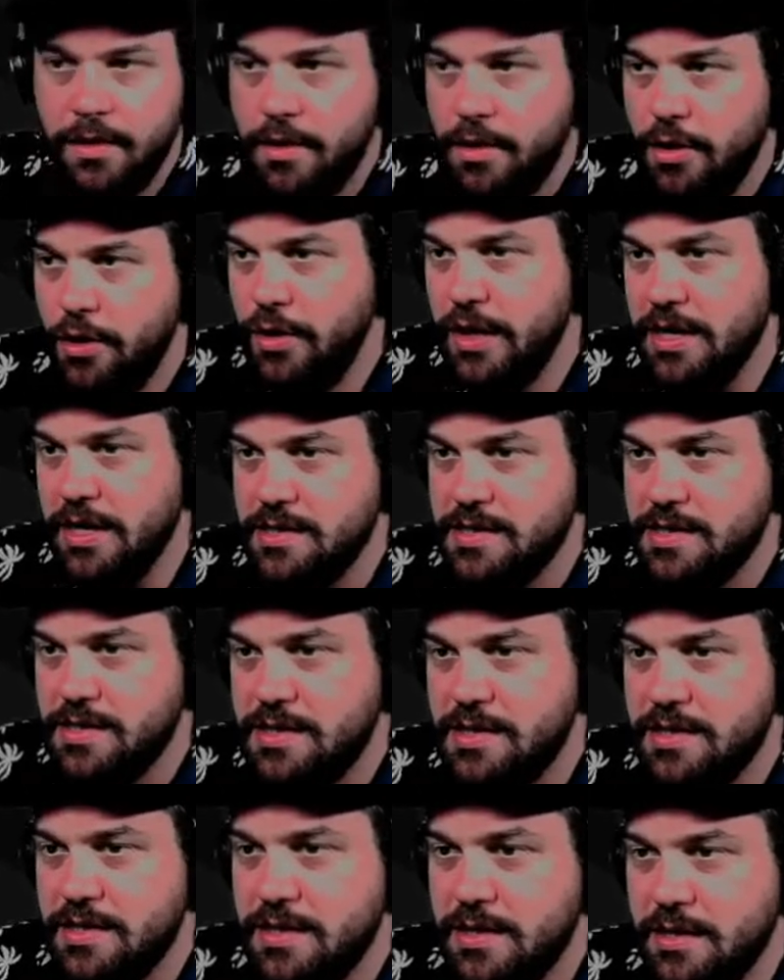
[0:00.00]
Who
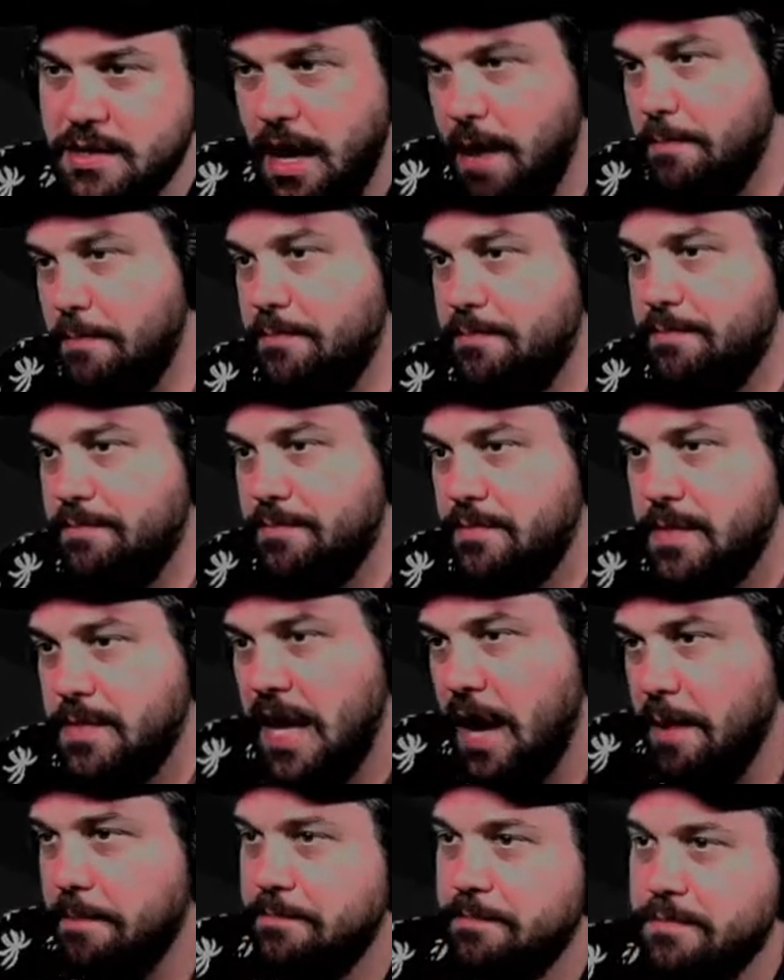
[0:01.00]
dis? Yep.
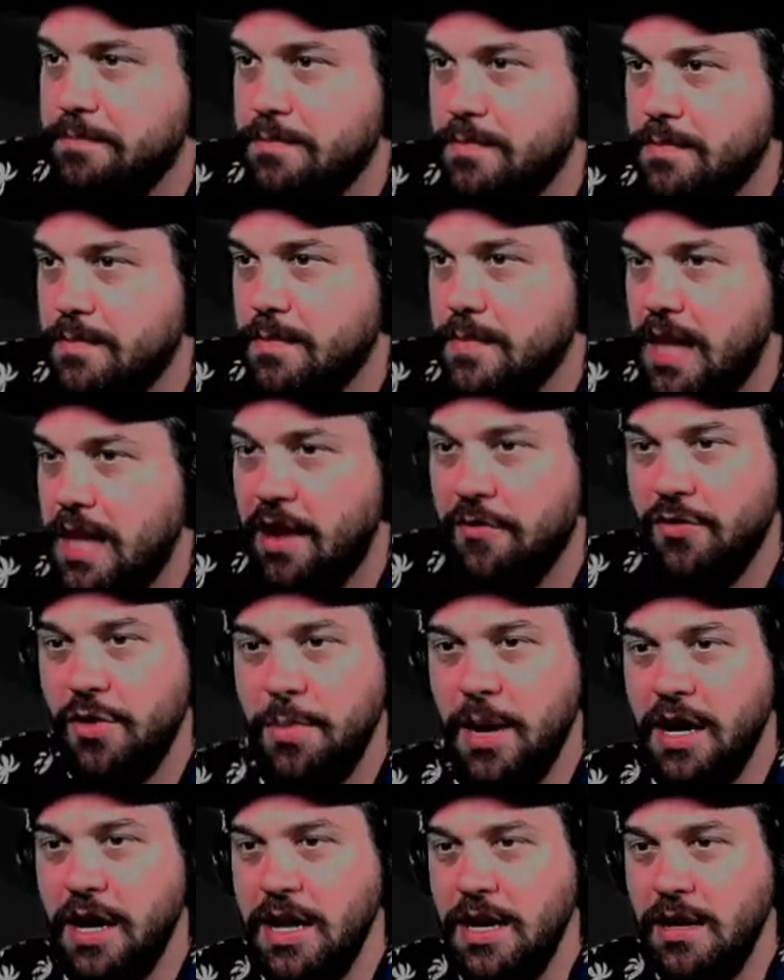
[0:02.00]
Yep.
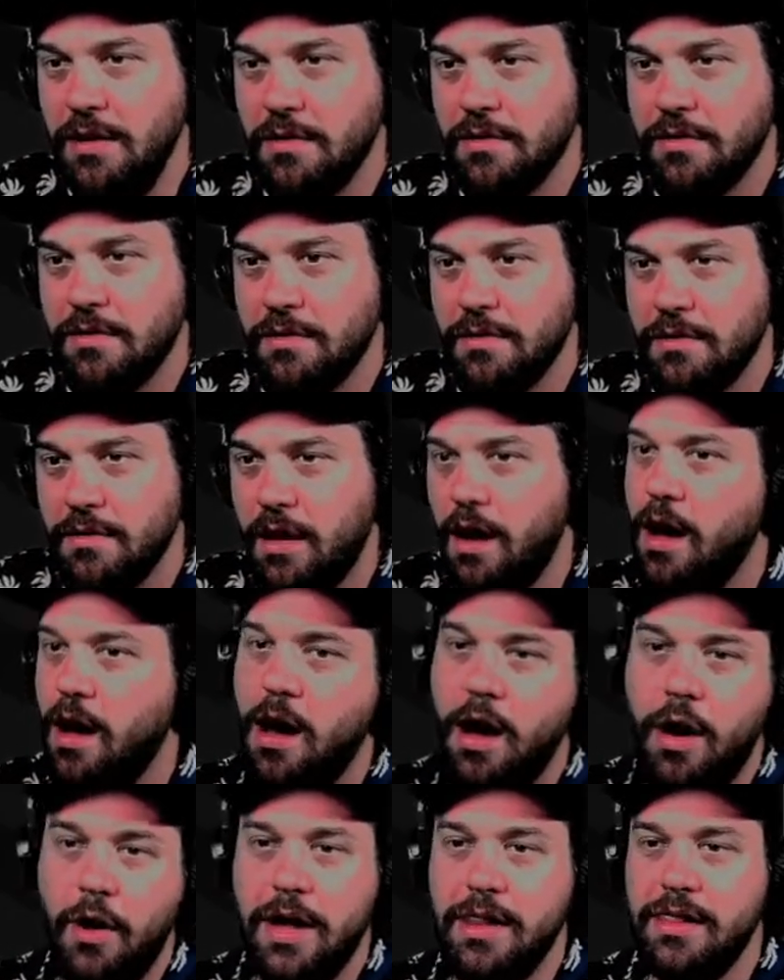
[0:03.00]
Everybody? Oh,
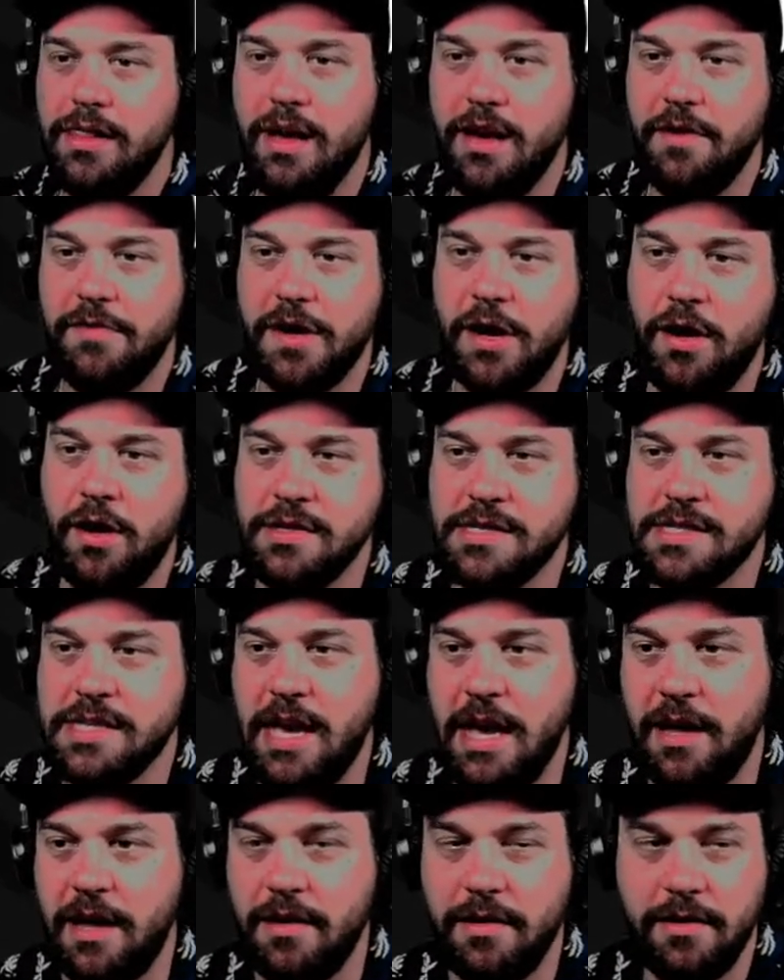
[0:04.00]
I love an all
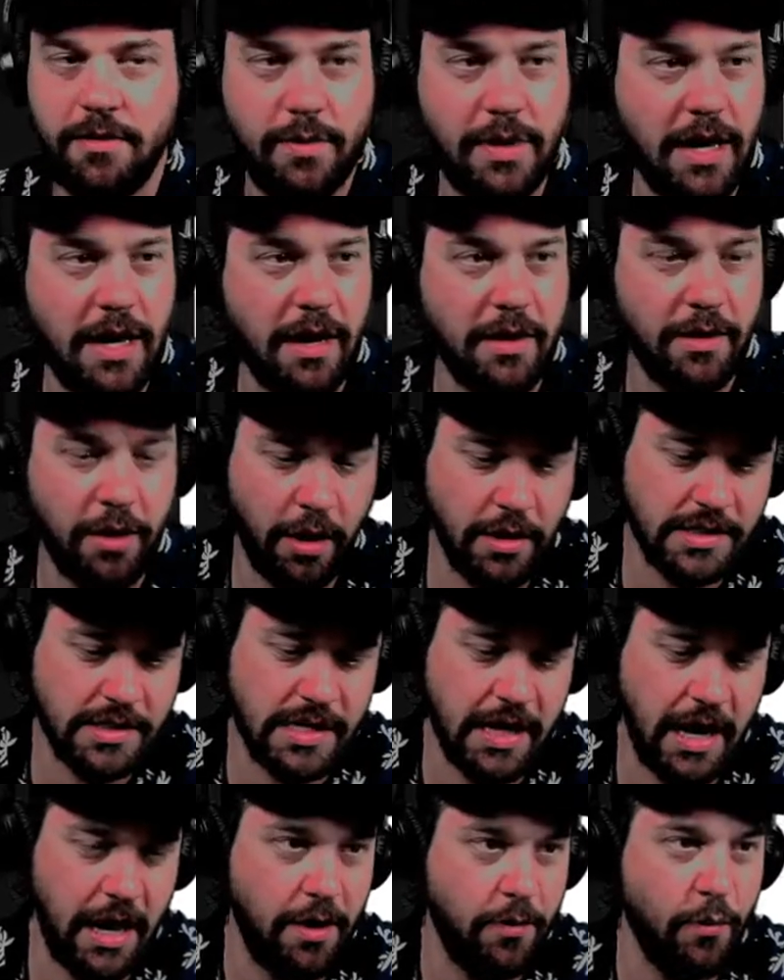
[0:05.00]
skate. We got an all
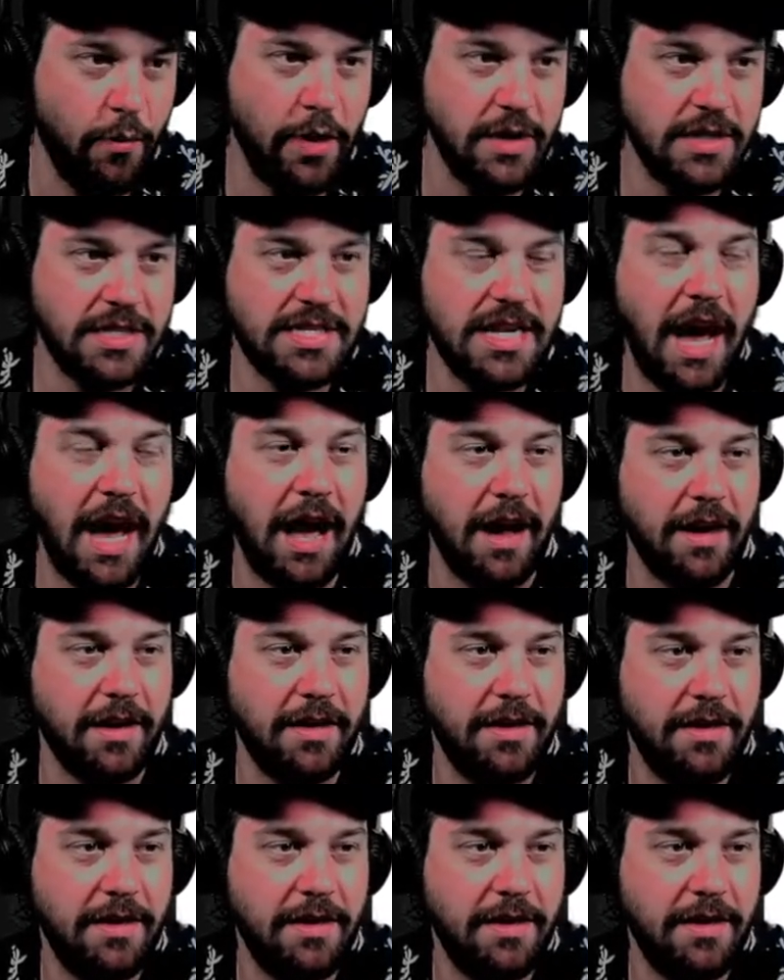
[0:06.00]
skate. Woodstock.